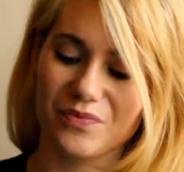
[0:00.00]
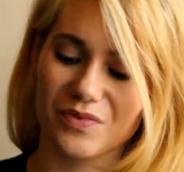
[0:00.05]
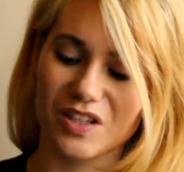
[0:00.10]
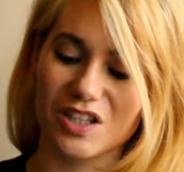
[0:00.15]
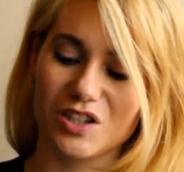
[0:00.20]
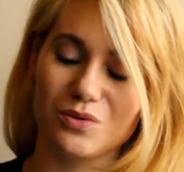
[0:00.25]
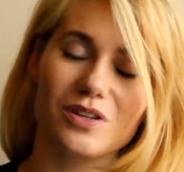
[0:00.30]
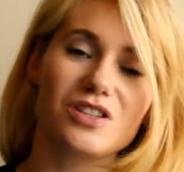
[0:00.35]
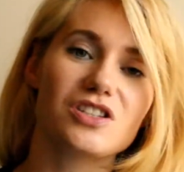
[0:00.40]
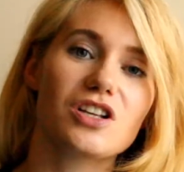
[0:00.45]

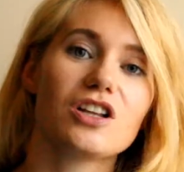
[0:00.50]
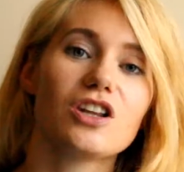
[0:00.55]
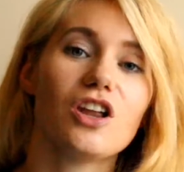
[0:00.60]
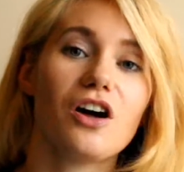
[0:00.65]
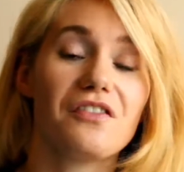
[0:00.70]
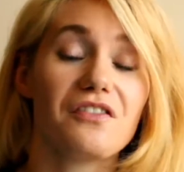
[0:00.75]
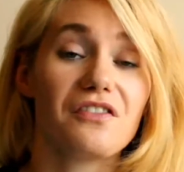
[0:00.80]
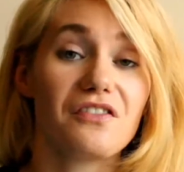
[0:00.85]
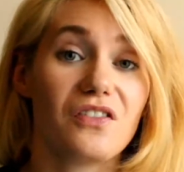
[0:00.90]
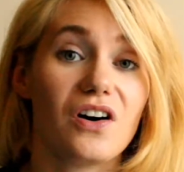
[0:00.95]
this one's a
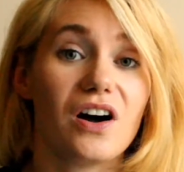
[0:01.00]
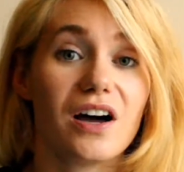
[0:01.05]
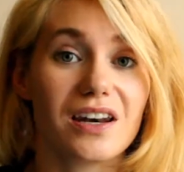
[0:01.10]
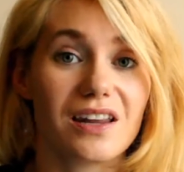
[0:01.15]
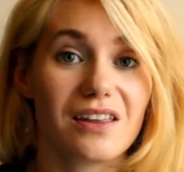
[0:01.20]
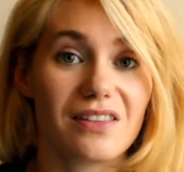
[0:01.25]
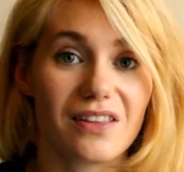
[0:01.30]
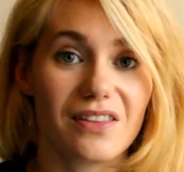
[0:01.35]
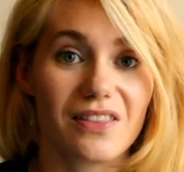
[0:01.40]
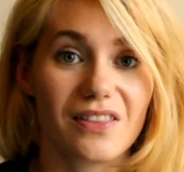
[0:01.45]
lot
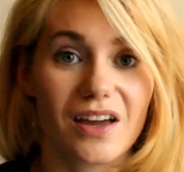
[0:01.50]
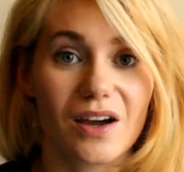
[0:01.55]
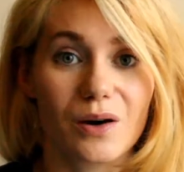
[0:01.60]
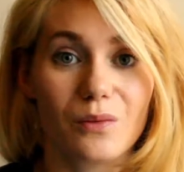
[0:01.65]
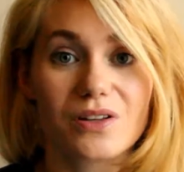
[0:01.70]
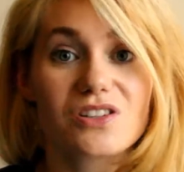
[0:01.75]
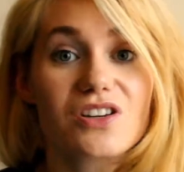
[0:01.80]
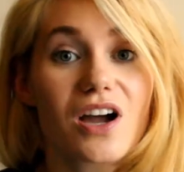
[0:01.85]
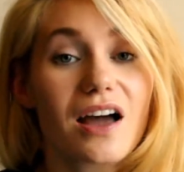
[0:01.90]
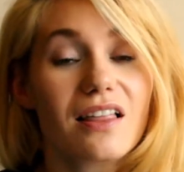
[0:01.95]
finer than that,
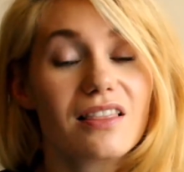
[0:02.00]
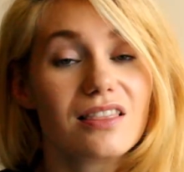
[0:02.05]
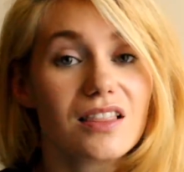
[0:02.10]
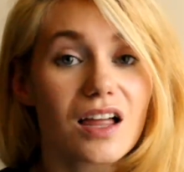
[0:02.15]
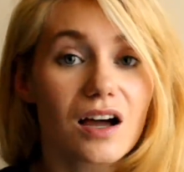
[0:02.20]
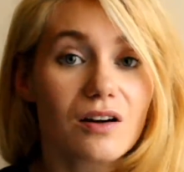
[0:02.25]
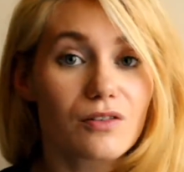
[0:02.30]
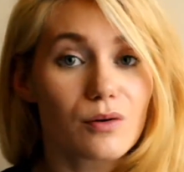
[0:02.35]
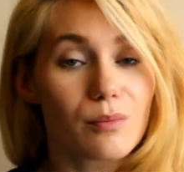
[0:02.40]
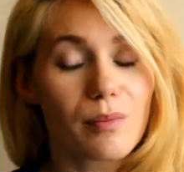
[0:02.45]
which I
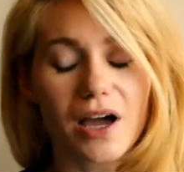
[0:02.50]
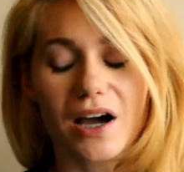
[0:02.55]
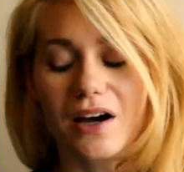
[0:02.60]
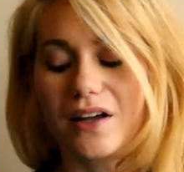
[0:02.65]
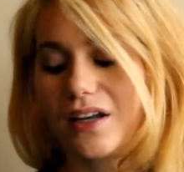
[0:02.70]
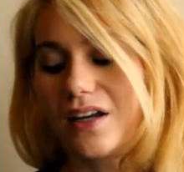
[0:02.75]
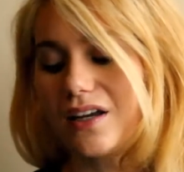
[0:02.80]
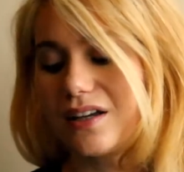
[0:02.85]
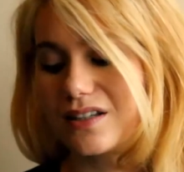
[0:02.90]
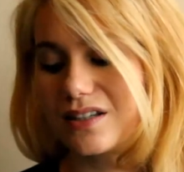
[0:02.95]
love
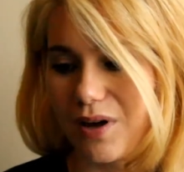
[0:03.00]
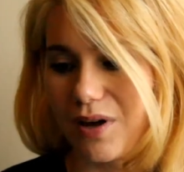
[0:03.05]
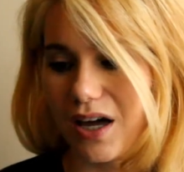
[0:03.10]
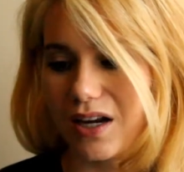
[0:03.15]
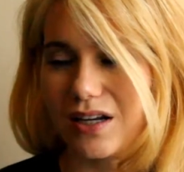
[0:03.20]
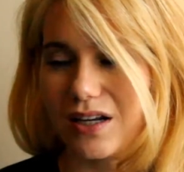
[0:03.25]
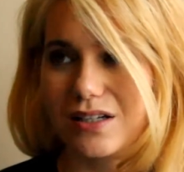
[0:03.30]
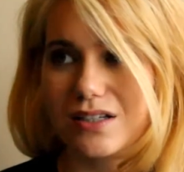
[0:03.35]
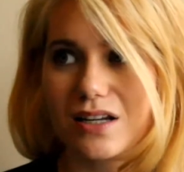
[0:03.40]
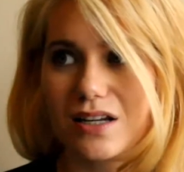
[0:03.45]
about it,
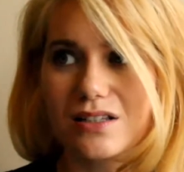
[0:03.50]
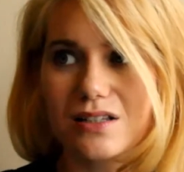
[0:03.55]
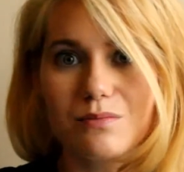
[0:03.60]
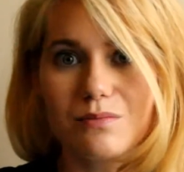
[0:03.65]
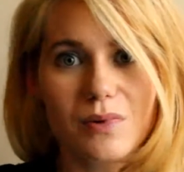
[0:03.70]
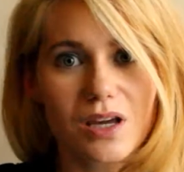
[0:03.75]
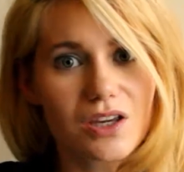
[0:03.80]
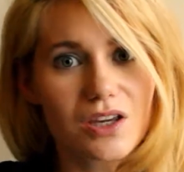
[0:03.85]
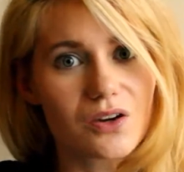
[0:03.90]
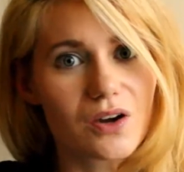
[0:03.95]
and it
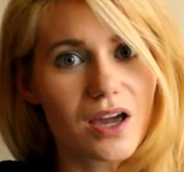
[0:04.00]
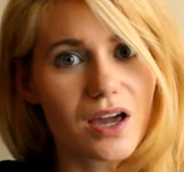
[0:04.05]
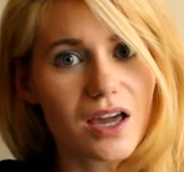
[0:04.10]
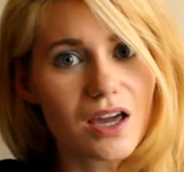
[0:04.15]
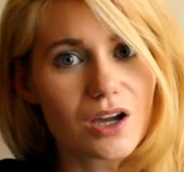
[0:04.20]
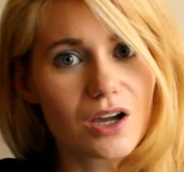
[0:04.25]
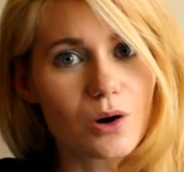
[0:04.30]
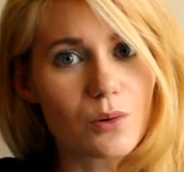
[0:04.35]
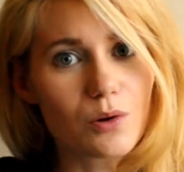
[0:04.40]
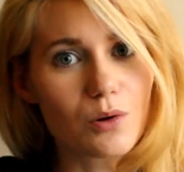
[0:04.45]
doesn't make your
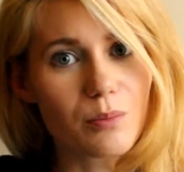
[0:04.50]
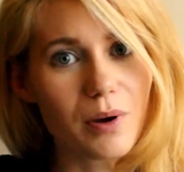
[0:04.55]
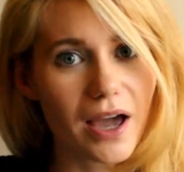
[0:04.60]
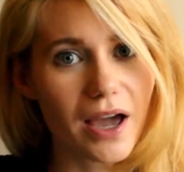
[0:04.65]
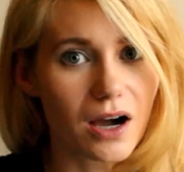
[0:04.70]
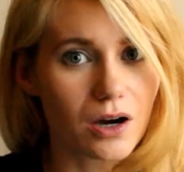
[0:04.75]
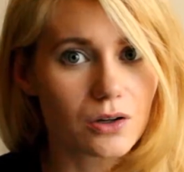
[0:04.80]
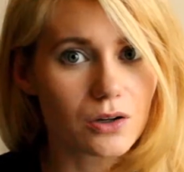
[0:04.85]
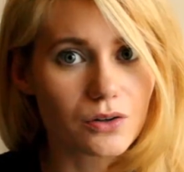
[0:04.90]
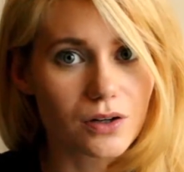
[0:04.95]
hair go all
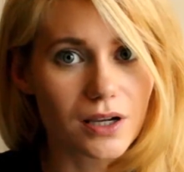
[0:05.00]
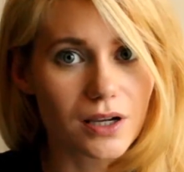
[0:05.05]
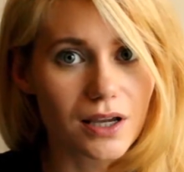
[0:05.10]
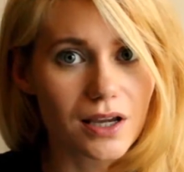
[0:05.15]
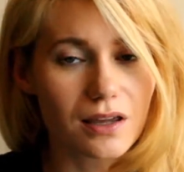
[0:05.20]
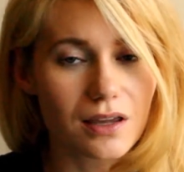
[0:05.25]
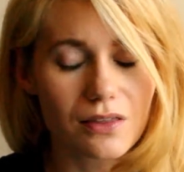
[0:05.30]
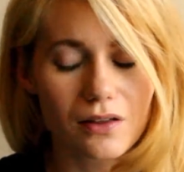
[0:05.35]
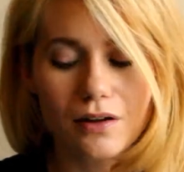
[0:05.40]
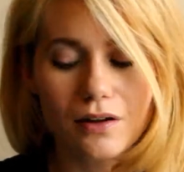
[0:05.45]
powdery
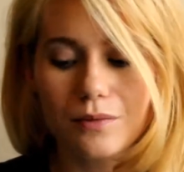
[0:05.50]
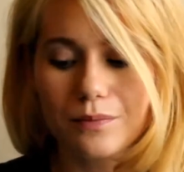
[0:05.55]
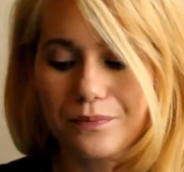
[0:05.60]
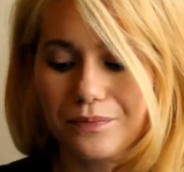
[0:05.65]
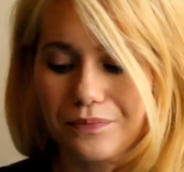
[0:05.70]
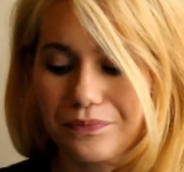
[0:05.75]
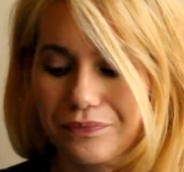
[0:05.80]
either.